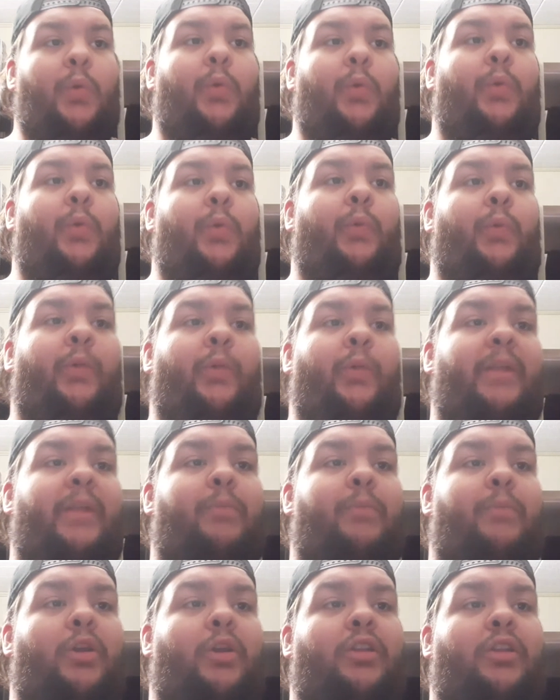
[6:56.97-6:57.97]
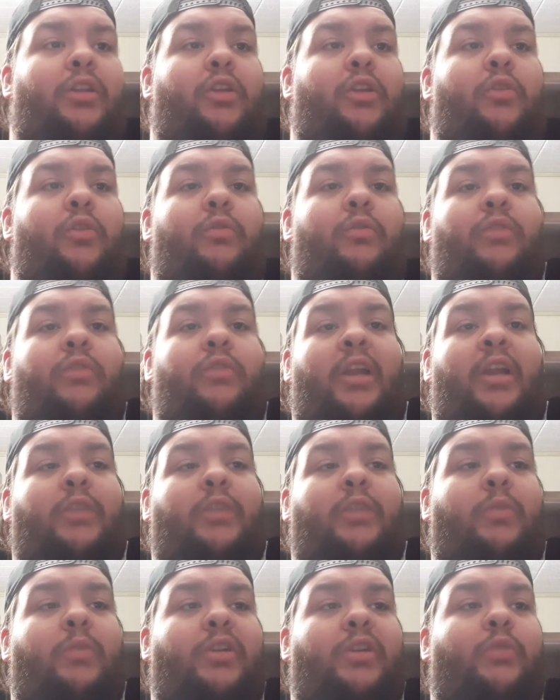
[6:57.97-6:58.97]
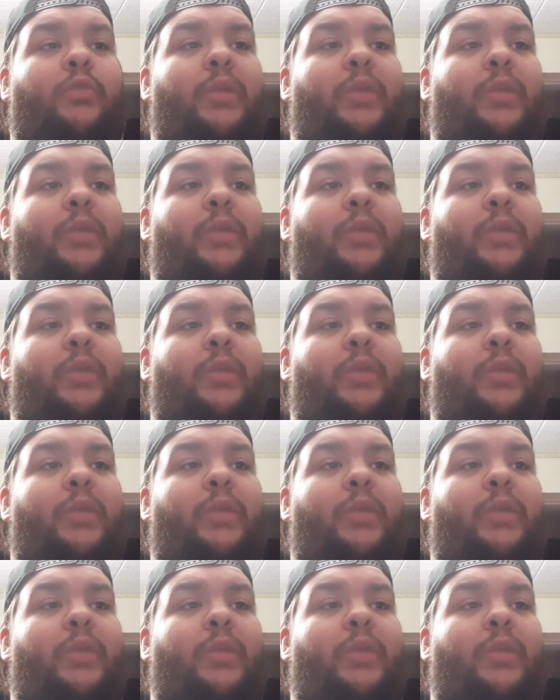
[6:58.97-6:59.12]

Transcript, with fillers: read a book that you, the next one is read